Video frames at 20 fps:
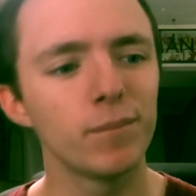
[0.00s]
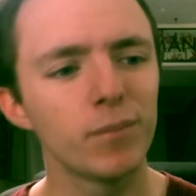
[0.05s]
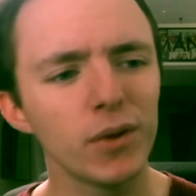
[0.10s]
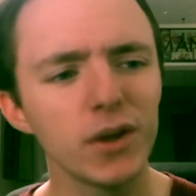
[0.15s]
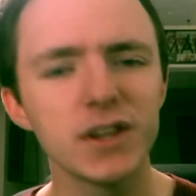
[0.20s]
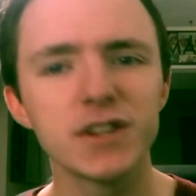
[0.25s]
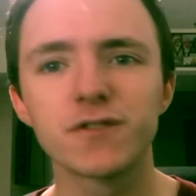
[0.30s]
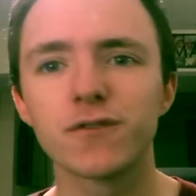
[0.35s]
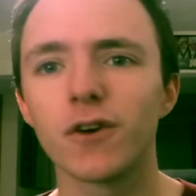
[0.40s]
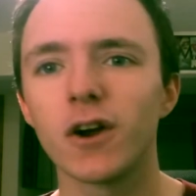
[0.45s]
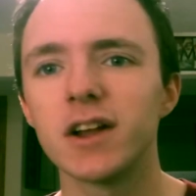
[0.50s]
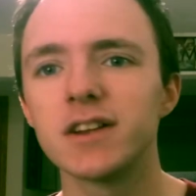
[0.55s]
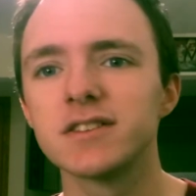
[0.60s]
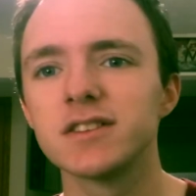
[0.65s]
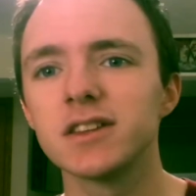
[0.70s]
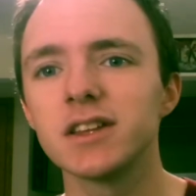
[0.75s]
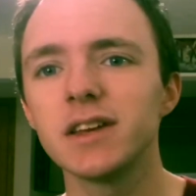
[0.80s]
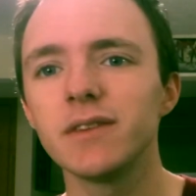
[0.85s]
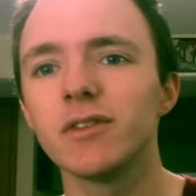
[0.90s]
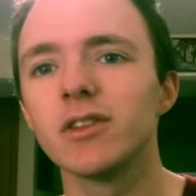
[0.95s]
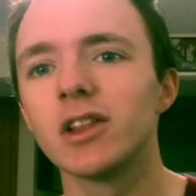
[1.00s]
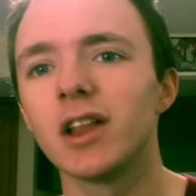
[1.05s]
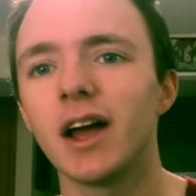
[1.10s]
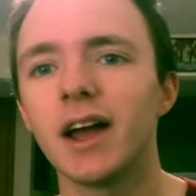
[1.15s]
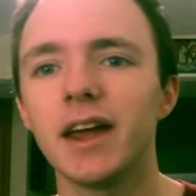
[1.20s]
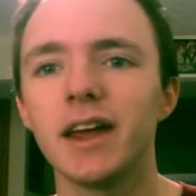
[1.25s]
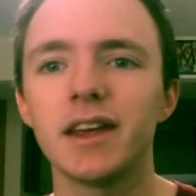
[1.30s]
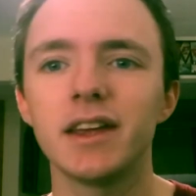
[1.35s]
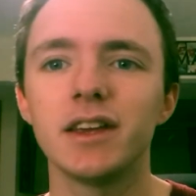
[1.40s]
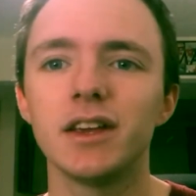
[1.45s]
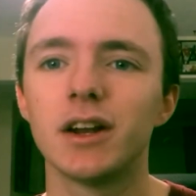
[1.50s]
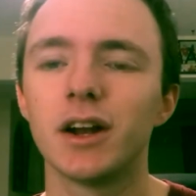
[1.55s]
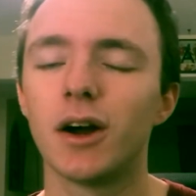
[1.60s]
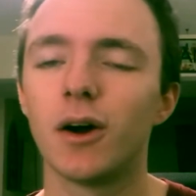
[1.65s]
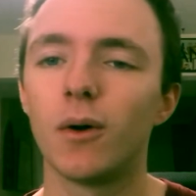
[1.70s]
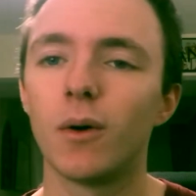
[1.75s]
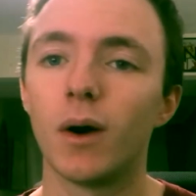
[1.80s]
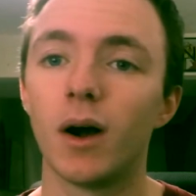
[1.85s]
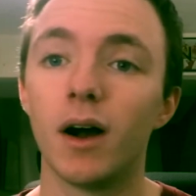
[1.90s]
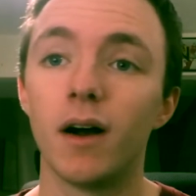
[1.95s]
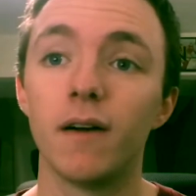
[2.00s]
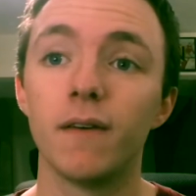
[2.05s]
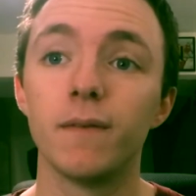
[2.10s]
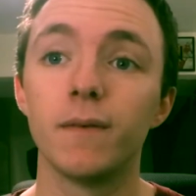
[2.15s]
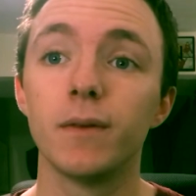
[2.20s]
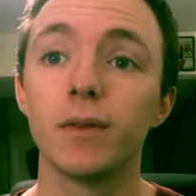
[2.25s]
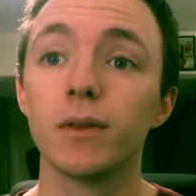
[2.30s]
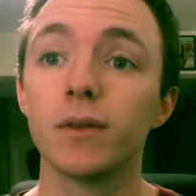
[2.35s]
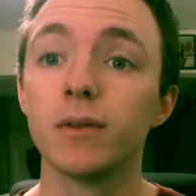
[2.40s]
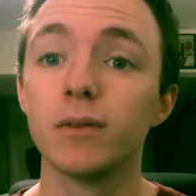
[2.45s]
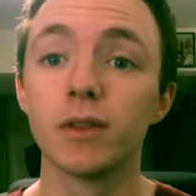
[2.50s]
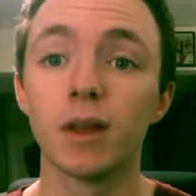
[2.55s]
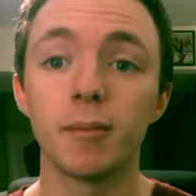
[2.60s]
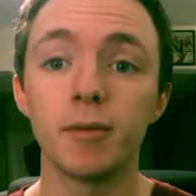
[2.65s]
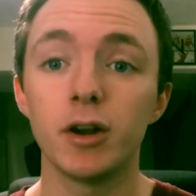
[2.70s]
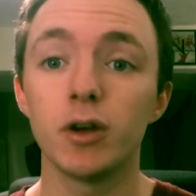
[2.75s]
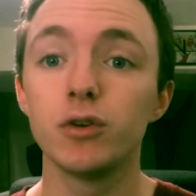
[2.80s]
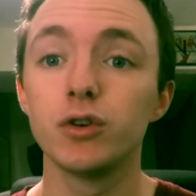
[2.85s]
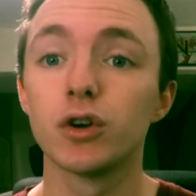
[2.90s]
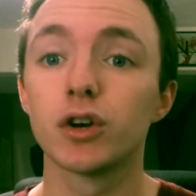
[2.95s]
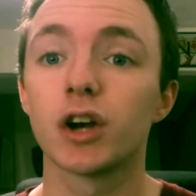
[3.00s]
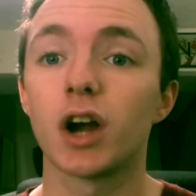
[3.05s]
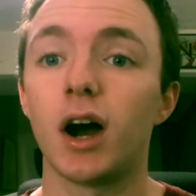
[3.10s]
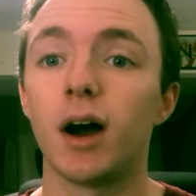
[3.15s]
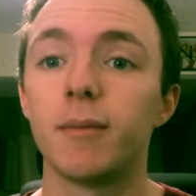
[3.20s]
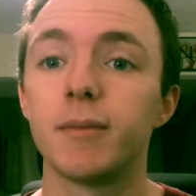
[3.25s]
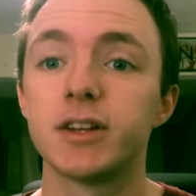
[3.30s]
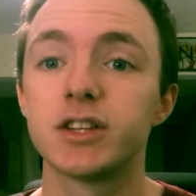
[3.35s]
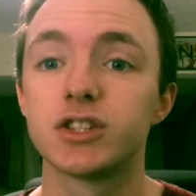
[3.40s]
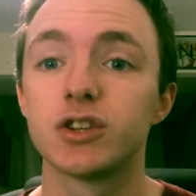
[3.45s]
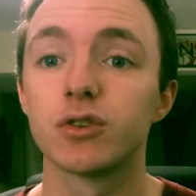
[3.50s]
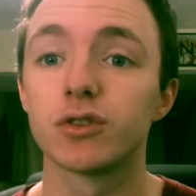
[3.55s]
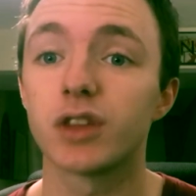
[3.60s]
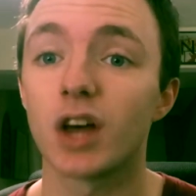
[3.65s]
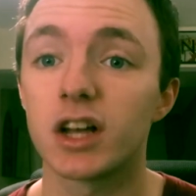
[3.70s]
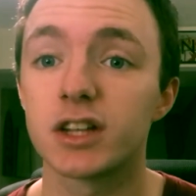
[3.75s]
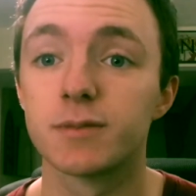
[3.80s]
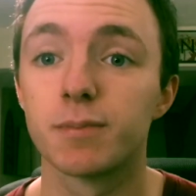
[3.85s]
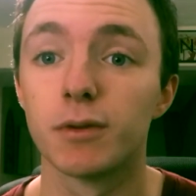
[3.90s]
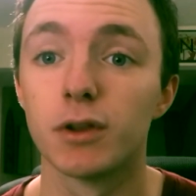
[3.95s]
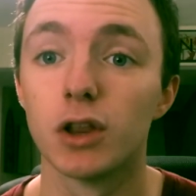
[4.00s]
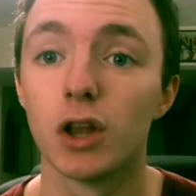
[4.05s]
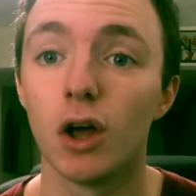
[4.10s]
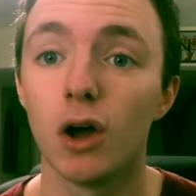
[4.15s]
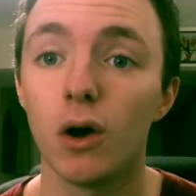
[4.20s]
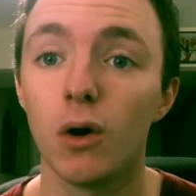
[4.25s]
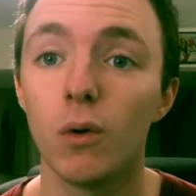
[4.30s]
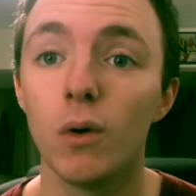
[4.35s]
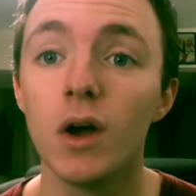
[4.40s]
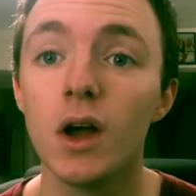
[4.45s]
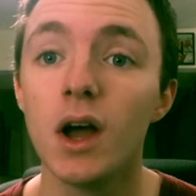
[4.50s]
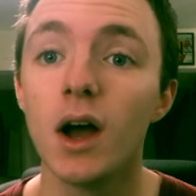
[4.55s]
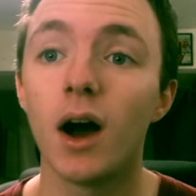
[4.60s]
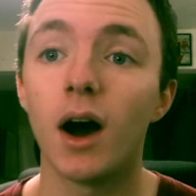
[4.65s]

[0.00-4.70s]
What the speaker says: Please, friends, leave a like, you know, let me know your comments, your thoughts below.